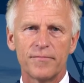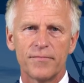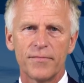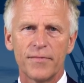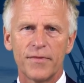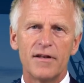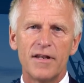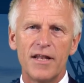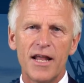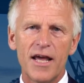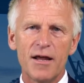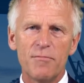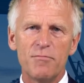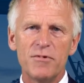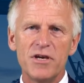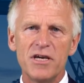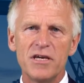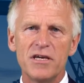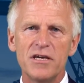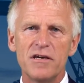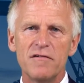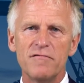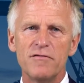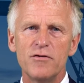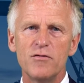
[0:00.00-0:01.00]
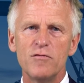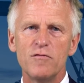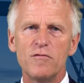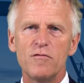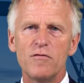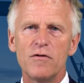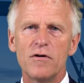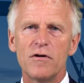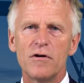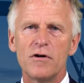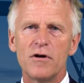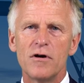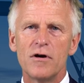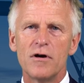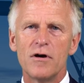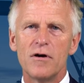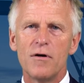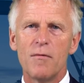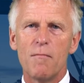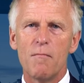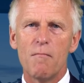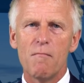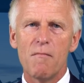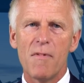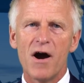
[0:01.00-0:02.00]
Let me give you
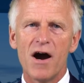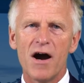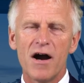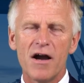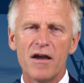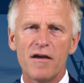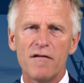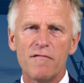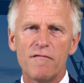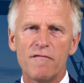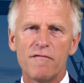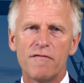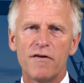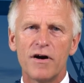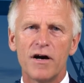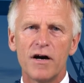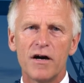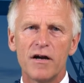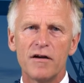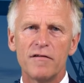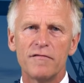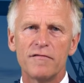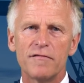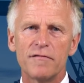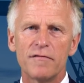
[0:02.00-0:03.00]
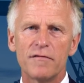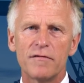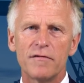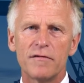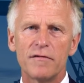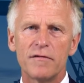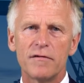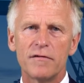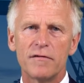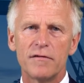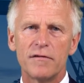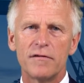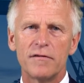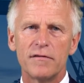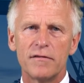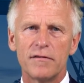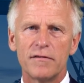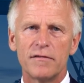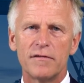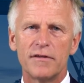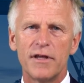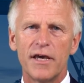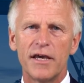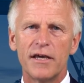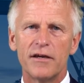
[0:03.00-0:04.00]
my 5
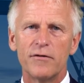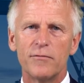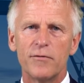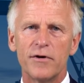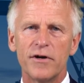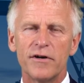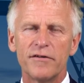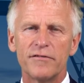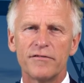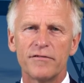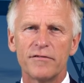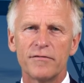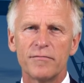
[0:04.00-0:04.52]
takeaways.